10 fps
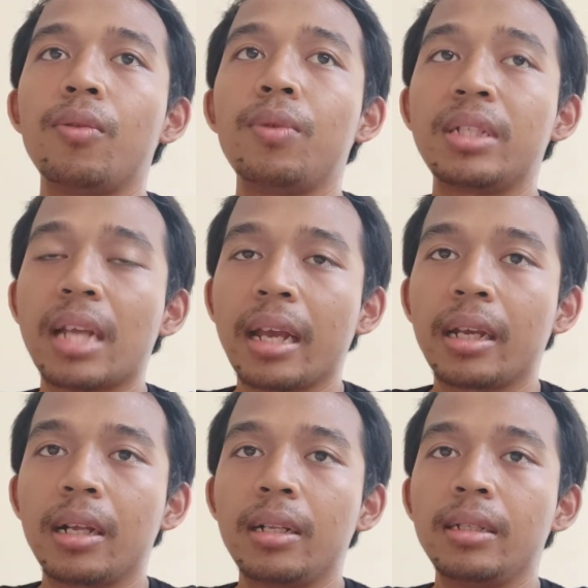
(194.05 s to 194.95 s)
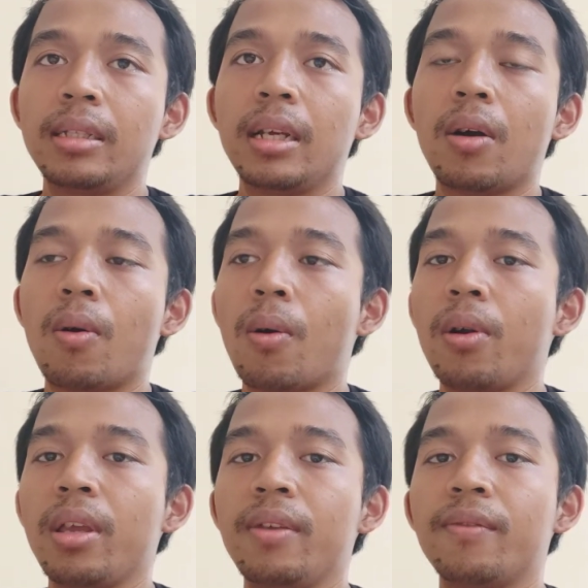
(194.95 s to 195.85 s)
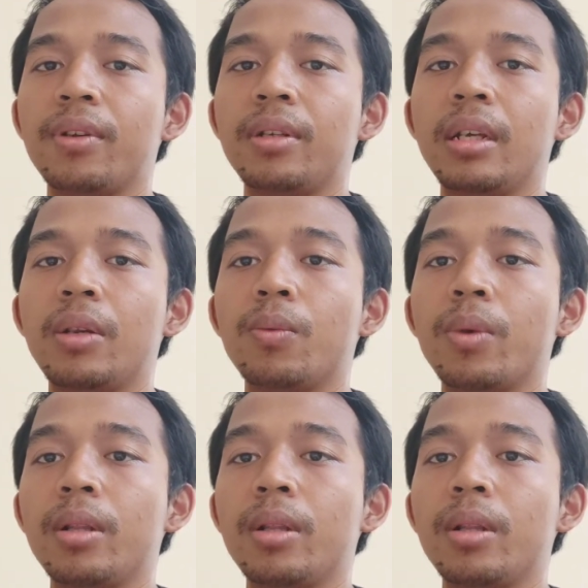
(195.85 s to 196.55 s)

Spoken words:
recycled, or even it